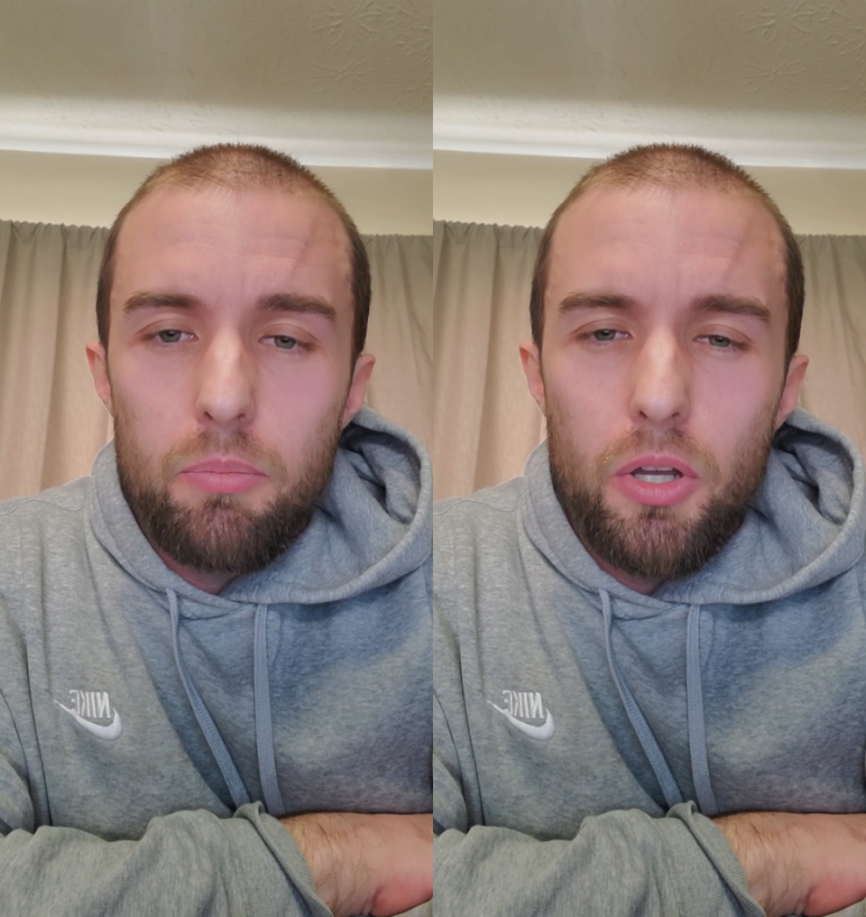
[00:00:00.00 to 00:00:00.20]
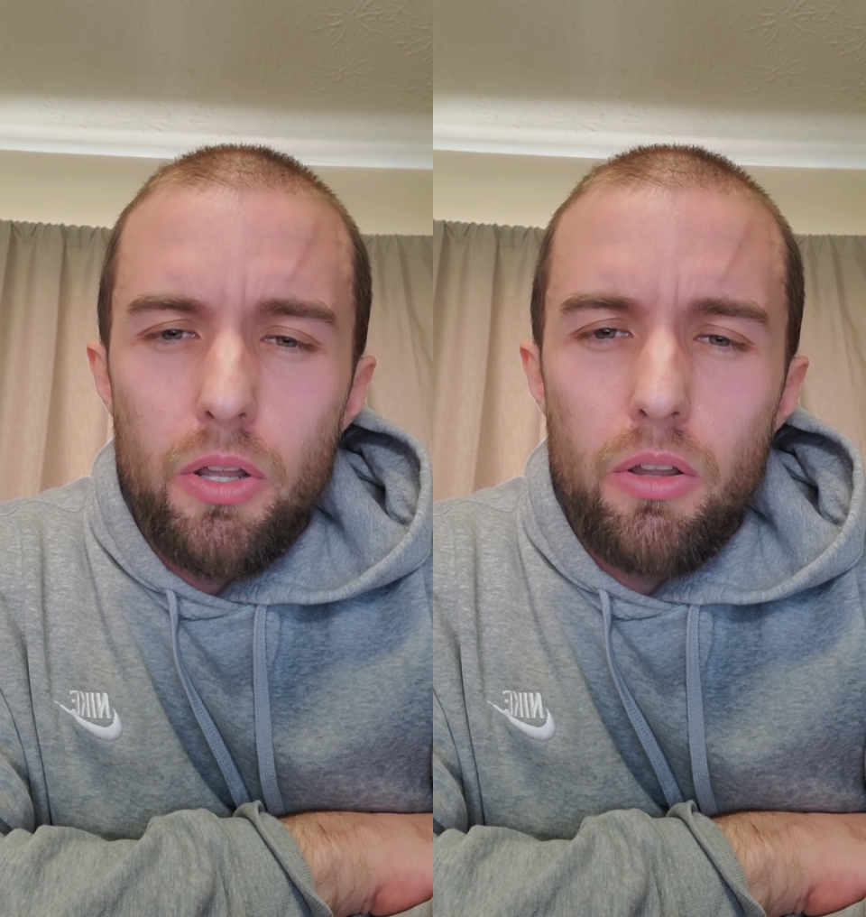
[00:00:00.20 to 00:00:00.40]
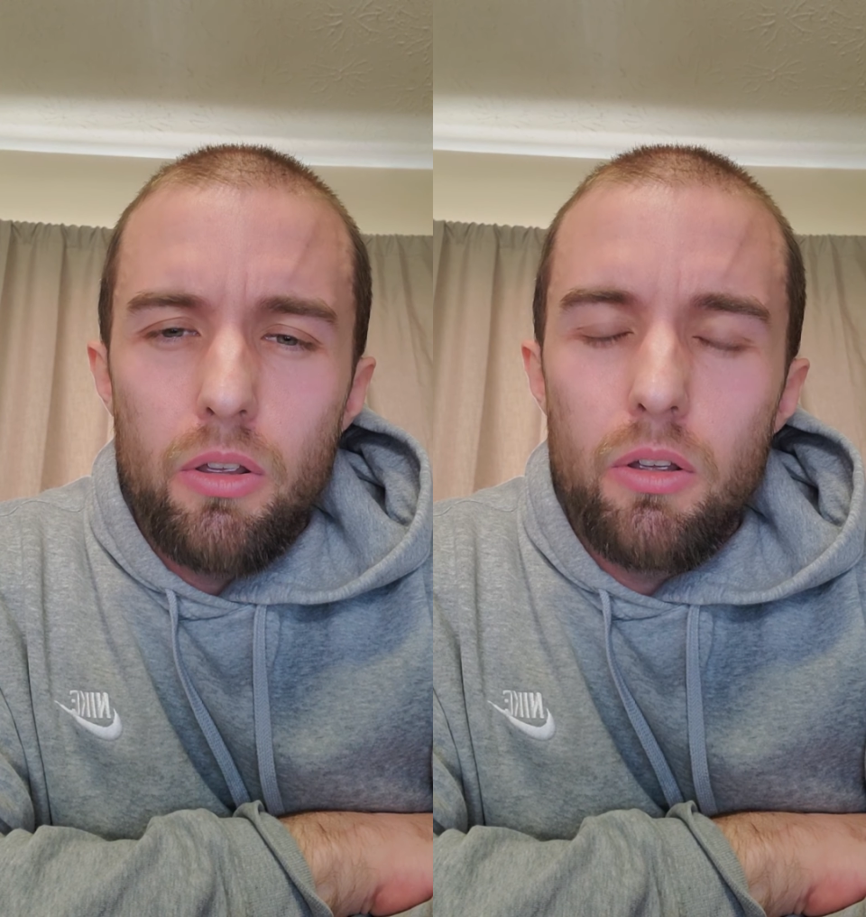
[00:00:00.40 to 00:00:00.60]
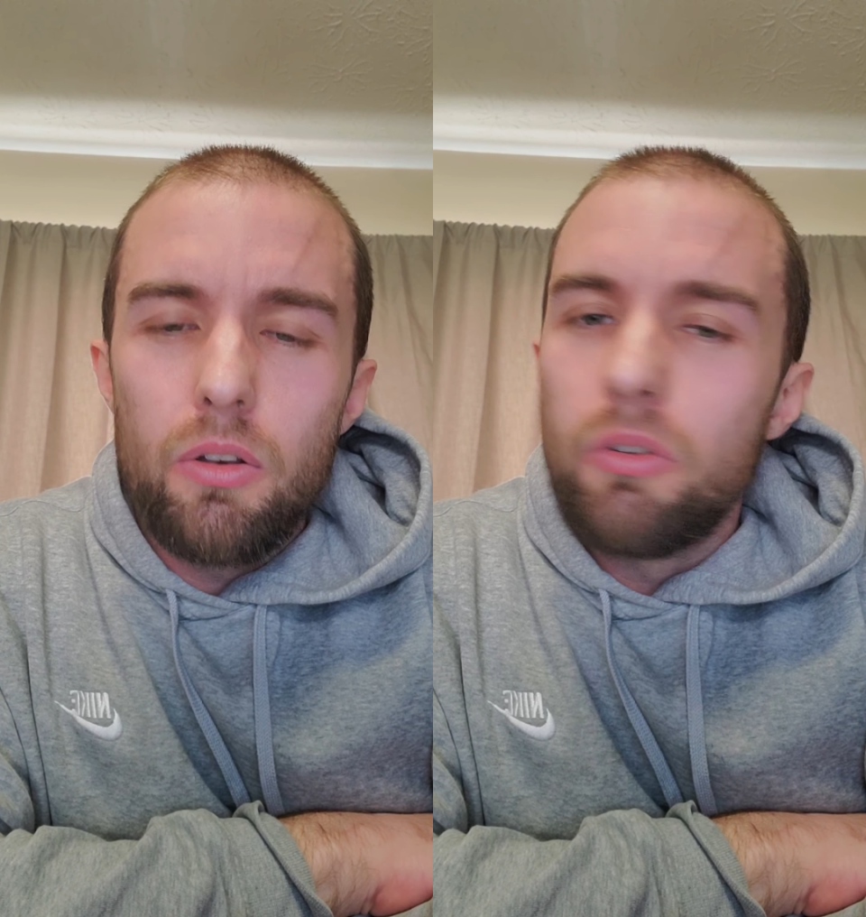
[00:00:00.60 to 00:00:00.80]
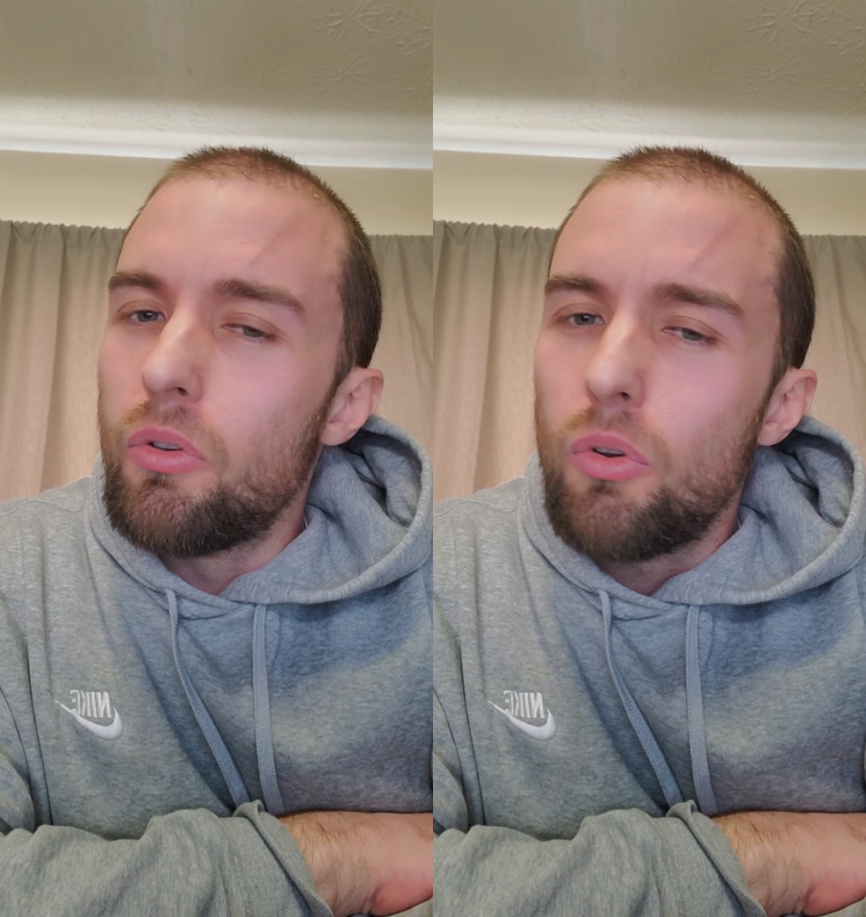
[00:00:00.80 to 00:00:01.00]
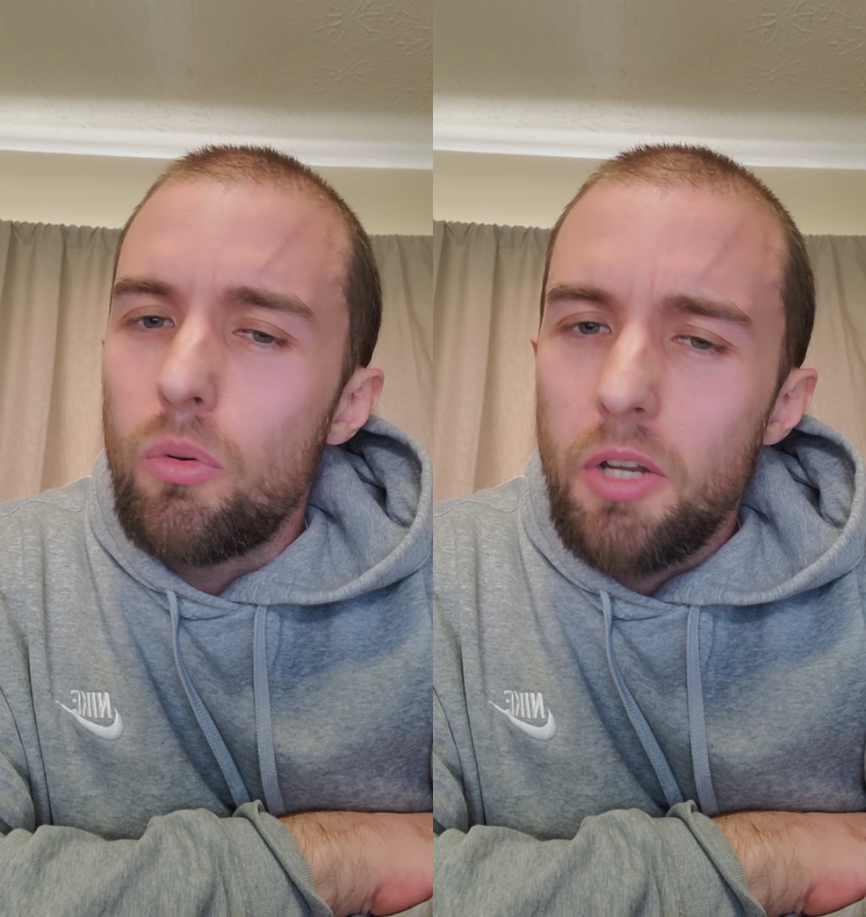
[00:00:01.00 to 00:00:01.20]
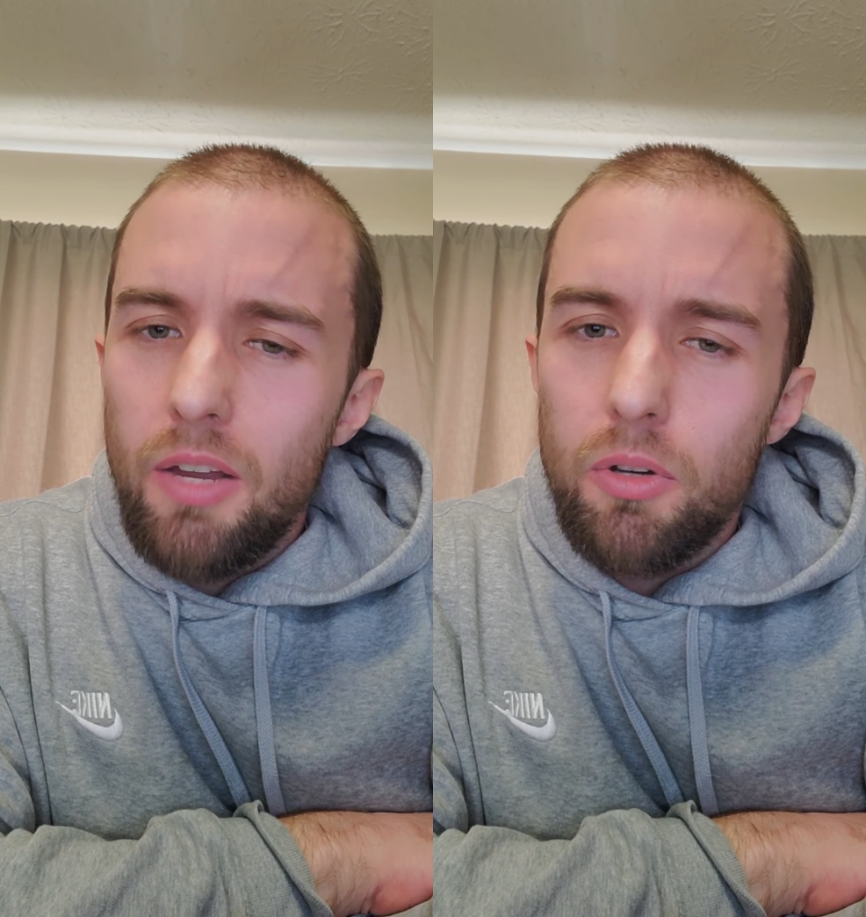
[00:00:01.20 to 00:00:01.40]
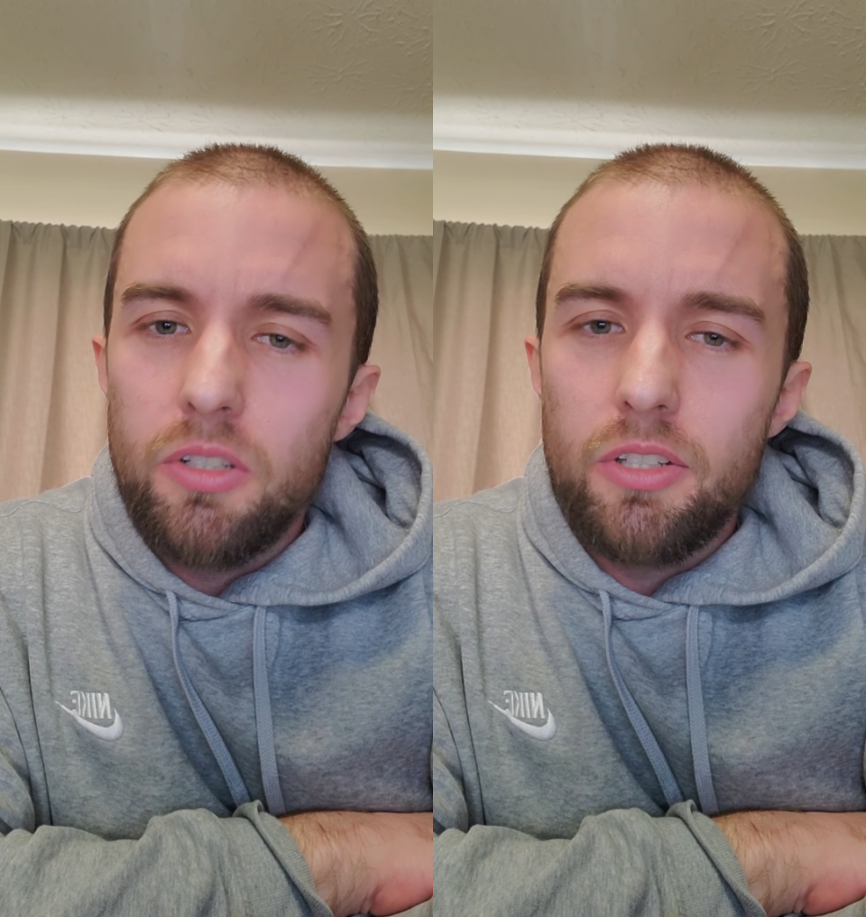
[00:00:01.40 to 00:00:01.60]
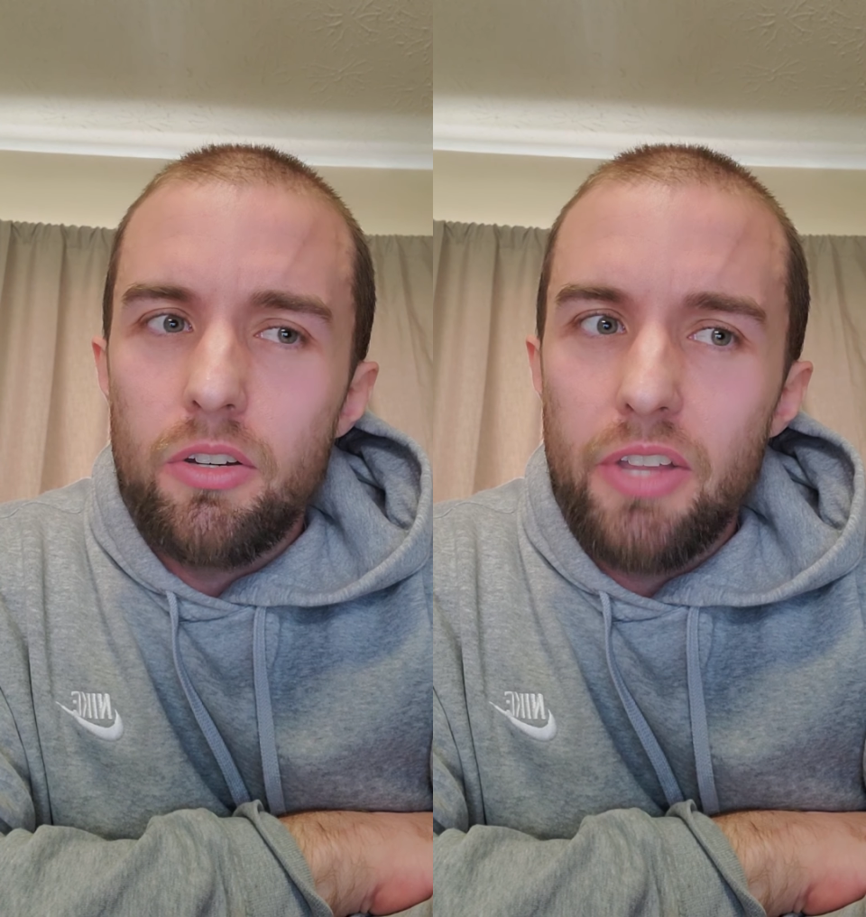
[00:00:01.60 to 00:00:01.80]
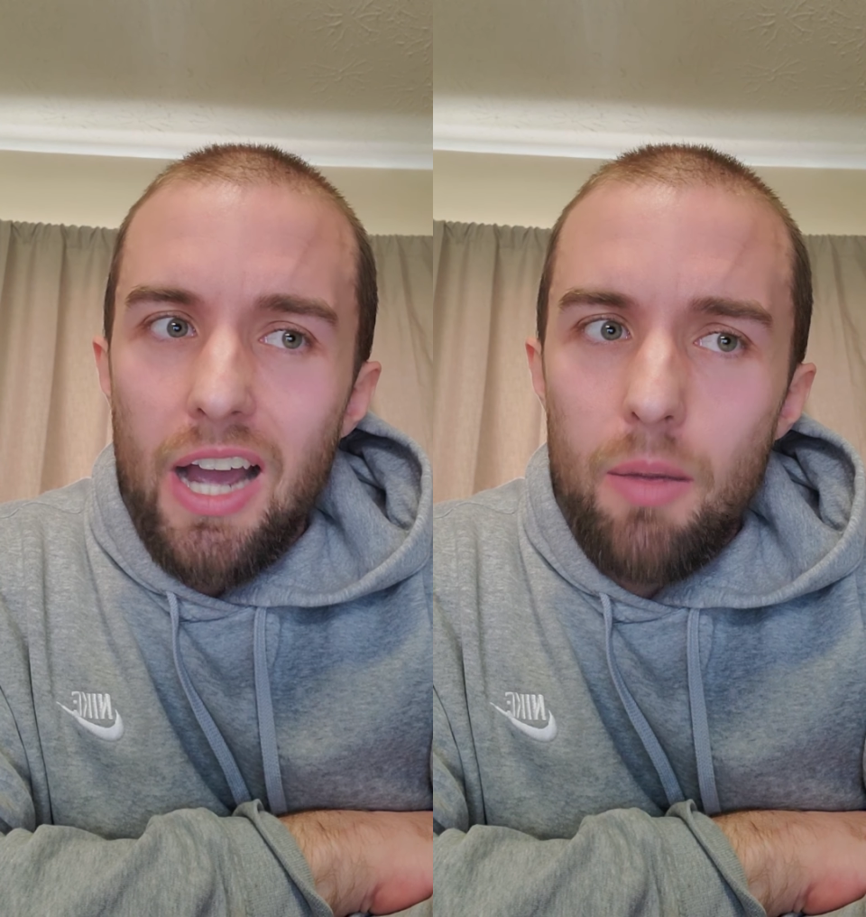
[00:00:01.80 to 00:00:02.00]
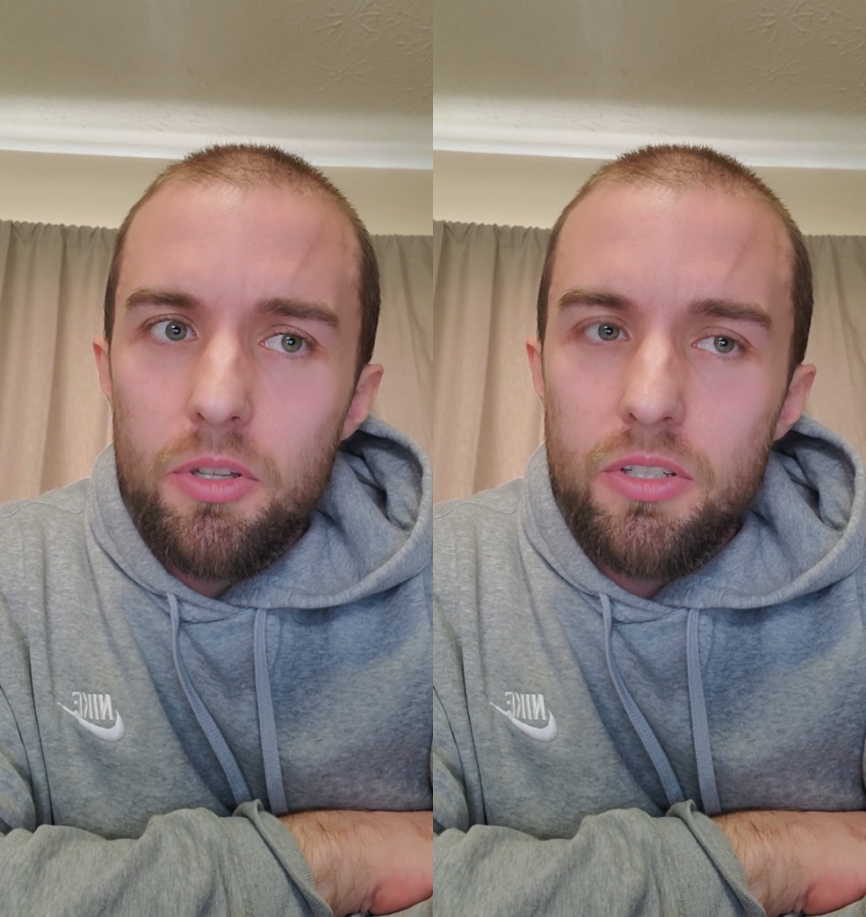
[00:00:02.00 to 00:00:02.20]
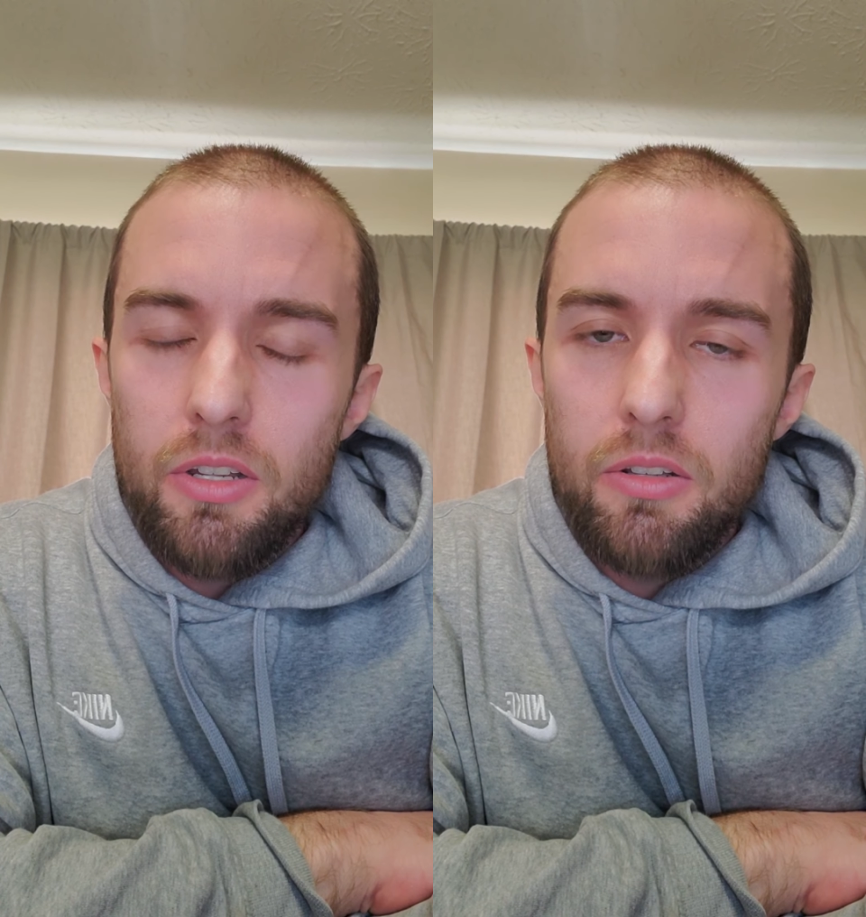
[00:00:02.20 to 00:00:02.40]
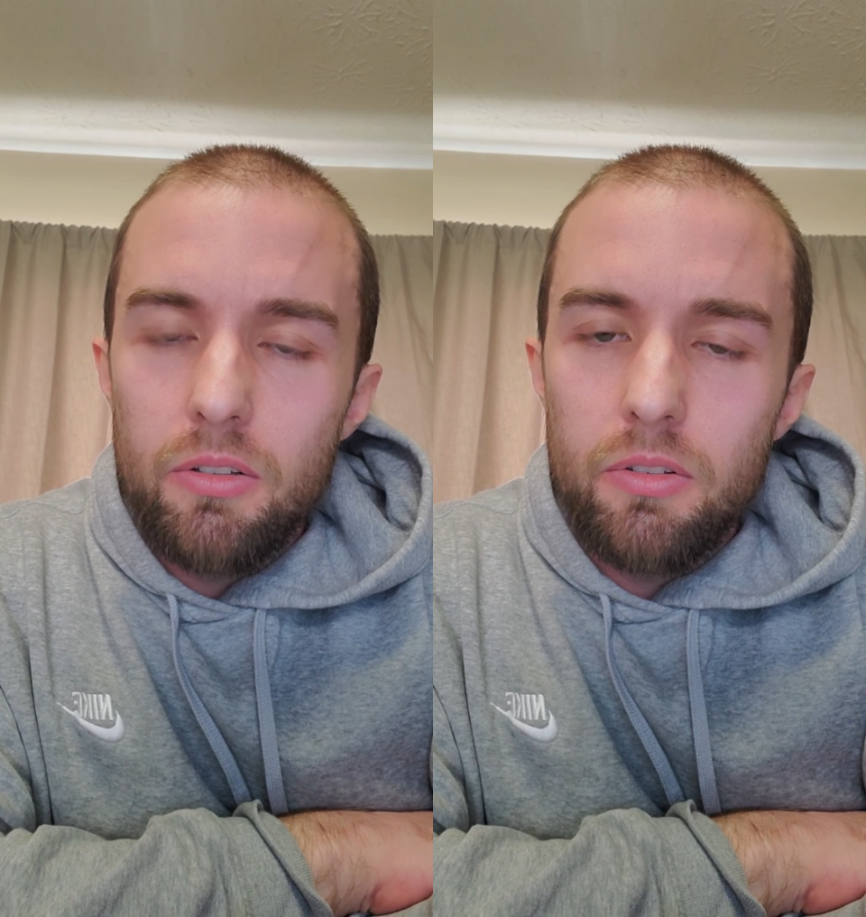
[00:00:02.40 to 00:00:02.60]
But nobody ever considered the opposite.